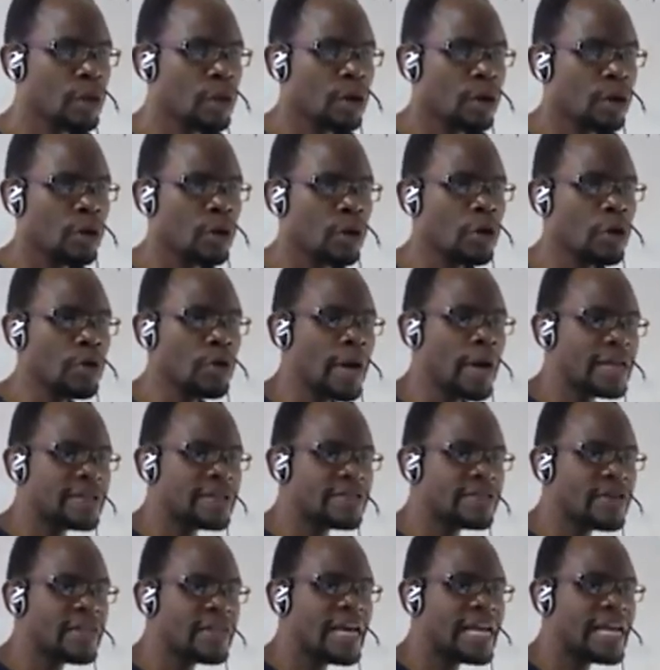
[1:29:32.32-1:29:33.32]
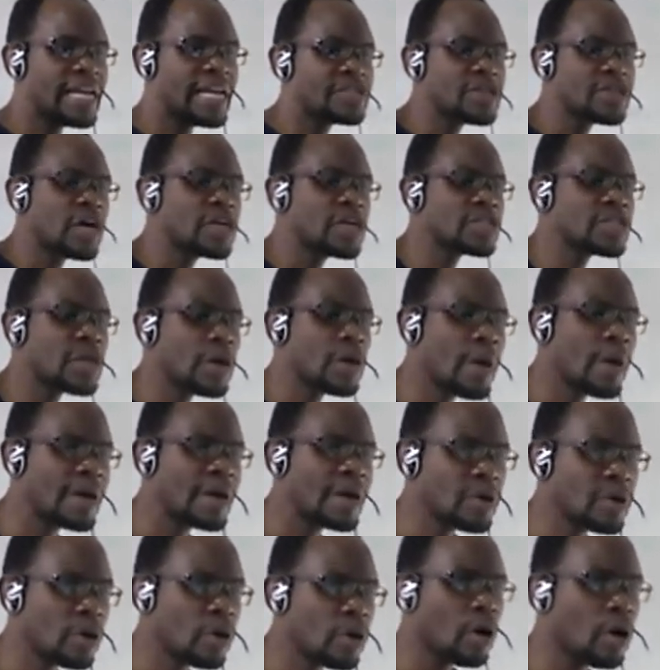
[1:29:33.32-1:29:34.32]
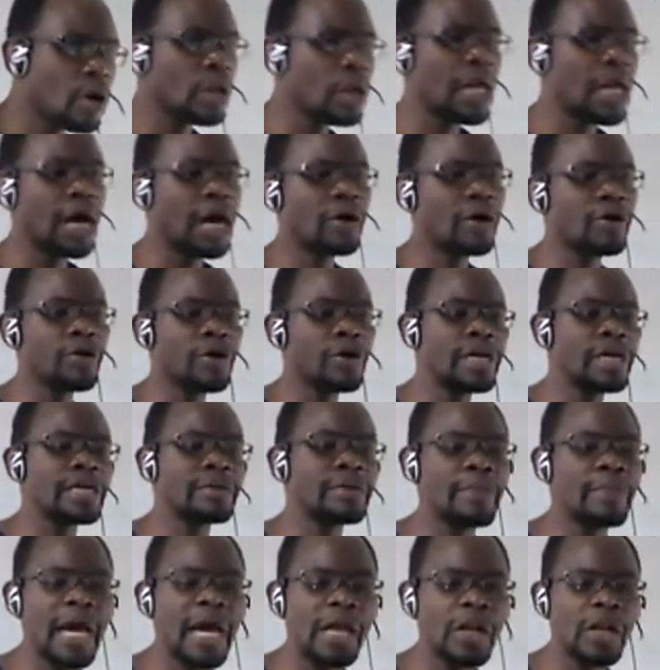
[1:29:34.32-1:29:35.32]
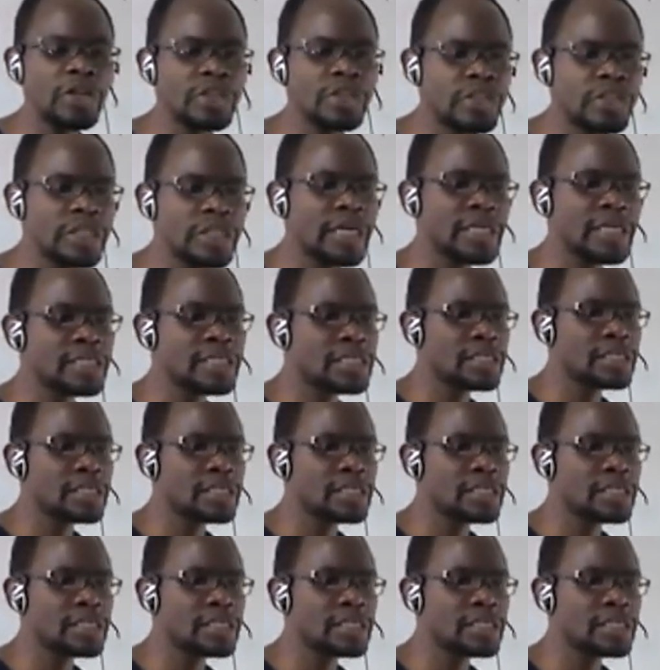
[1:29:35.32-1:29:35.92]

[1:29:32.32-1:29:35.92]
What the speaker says: All right, so there is also what we call a chronic myelogenous,